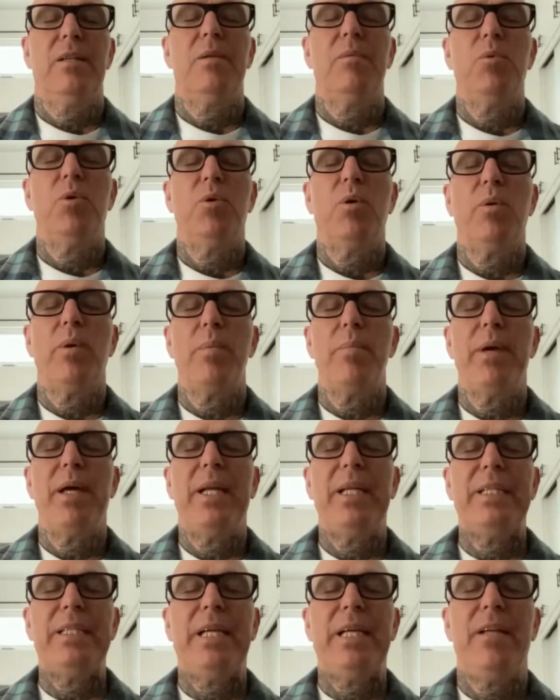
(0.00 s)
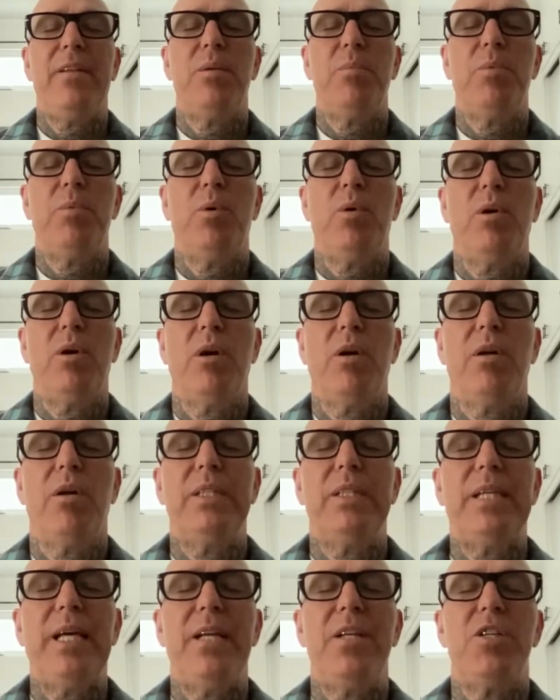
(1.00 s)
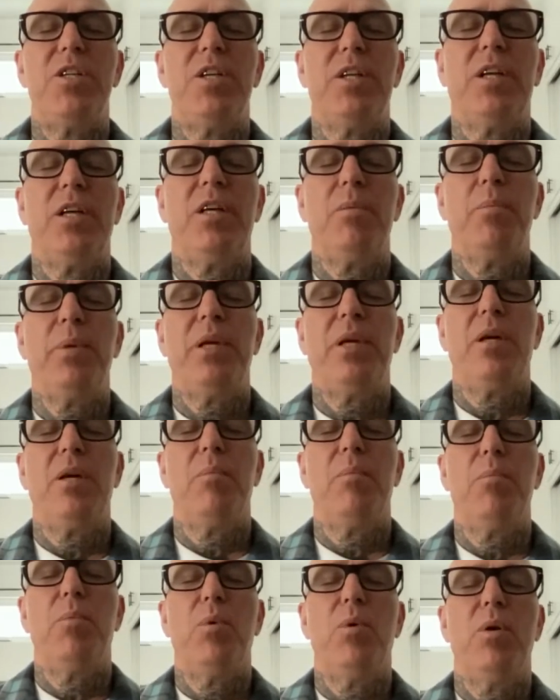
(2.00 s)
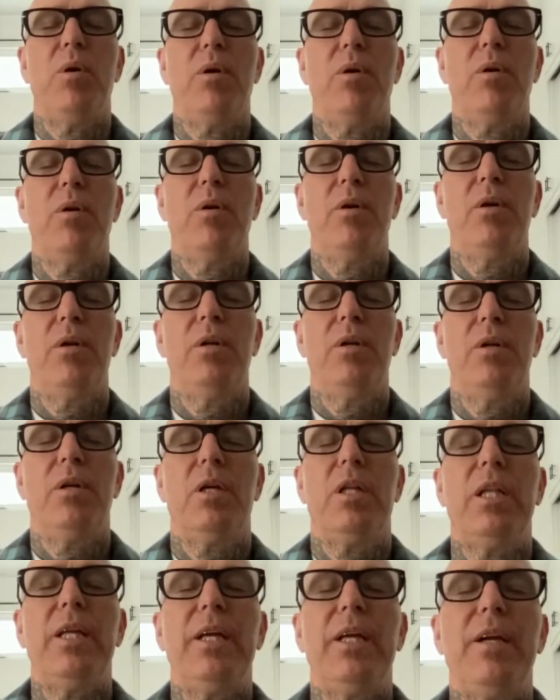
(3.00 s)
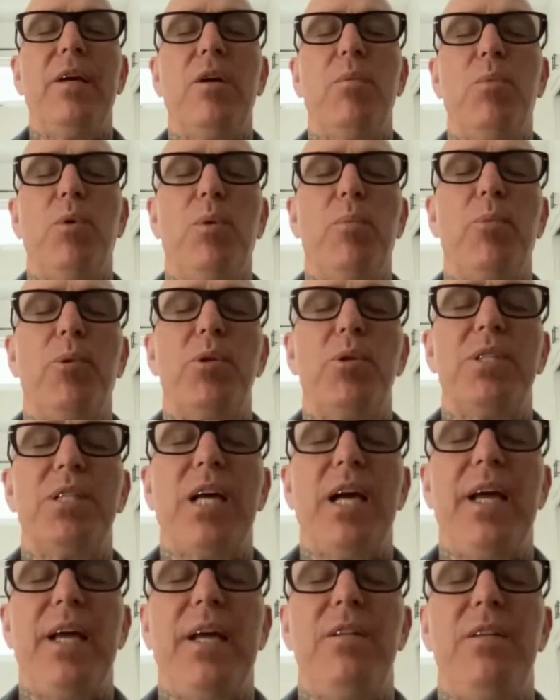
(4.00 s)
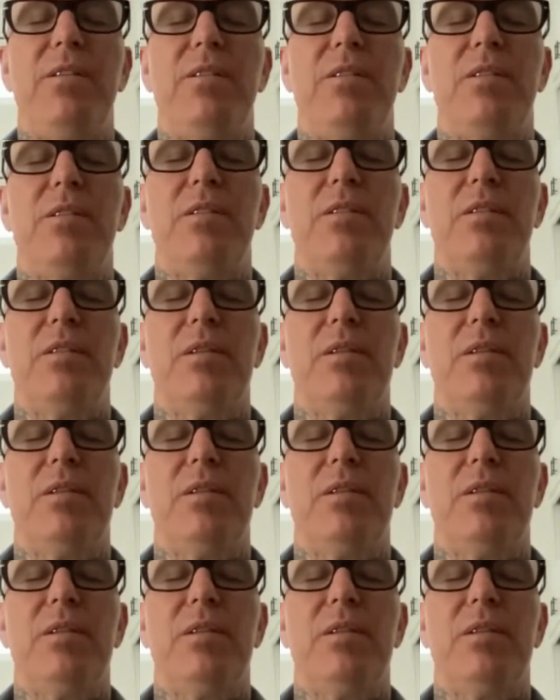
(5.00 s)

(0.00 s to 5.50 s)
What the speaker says: The more we meditate, the more our attention can become more clear, more precise.